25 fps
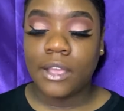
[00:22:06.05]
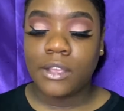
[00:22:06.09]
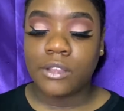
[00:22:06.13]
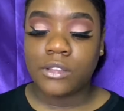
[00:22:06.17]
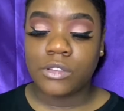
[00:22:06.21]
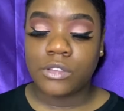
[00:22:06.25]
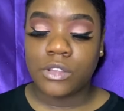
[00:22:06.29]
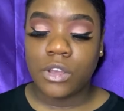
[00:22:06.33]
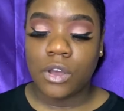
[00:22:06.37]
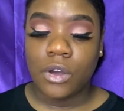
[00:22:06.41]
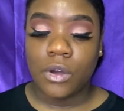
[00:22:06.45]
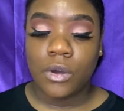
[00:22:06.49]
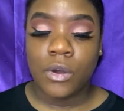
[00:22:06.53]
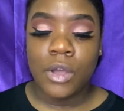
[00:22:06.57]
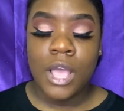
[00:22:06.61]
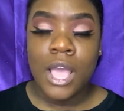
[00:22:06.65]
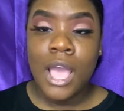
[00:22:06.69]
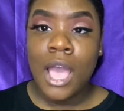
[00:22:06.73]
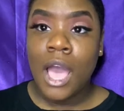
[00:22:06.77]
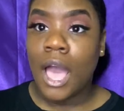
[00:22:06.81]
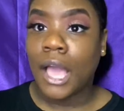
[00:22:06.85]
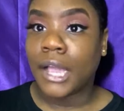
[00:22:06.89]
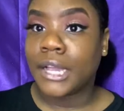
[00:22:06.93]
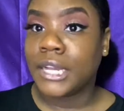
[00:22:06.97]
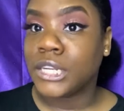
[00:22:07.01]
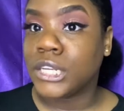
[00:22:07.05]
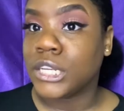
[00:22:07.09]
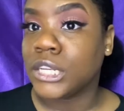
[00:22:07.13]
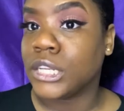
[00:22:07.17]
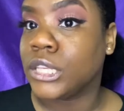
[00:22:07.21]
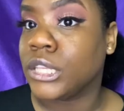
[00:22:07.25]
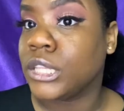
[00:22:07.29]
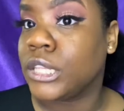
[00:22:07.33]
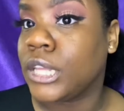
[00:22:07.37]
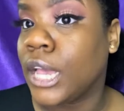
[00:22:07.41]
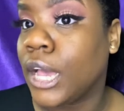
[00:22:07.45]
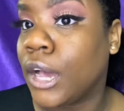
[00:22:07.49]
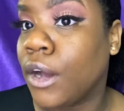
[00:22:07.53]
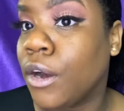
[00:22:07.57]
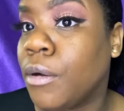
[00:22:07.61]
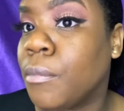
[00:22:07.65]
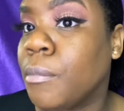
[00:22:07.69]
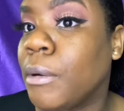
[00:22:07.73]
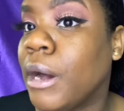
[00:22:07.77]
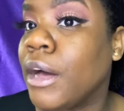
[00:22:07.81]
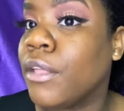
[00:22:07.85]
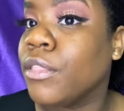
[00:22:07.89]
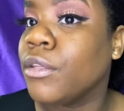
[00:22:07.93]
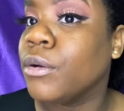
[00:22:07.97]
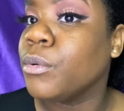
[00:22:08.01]
So I could just tell
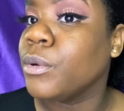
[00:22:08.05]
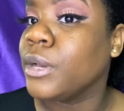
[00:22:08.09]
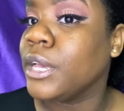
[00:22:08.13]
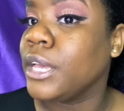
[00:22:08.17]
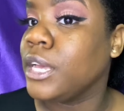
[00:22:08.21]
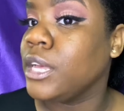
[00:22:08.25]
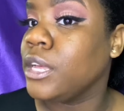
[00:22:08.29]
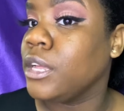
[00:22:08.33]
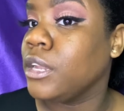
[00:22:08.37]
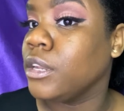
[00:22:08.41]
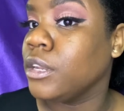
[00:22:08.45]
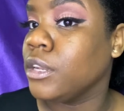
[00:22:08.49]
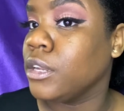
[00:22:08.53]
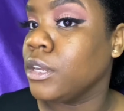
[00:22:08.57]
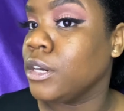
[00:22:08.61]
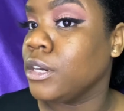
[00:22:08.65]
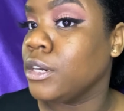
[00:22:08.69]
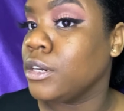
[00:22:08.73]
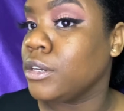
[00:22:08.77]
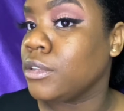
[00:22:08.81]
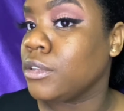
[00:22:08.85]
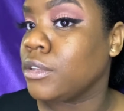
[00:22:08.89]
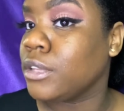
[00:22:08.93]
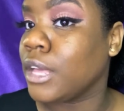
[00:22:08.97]
by the way it looks.